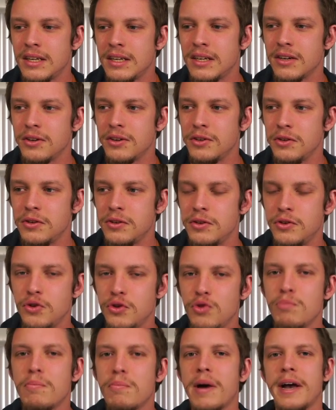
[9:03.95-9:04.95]
you know
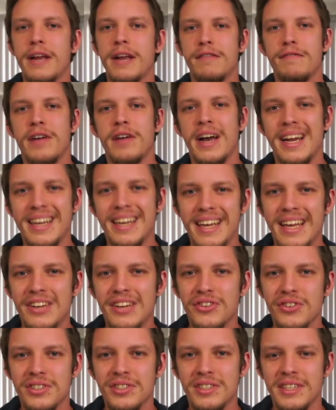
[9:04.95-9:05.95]
you might find
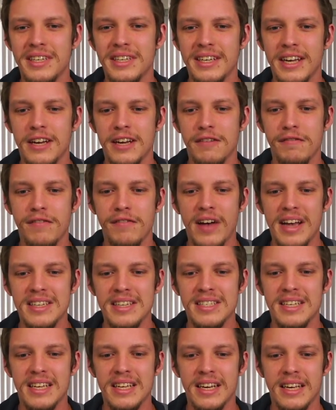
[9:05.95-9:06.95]
interesting and
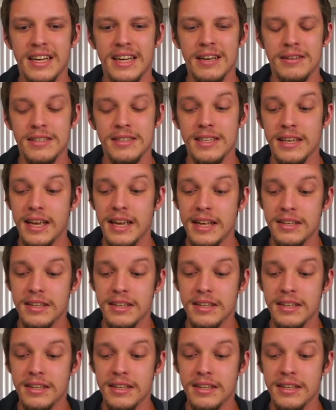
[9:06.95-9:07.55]
fascinating and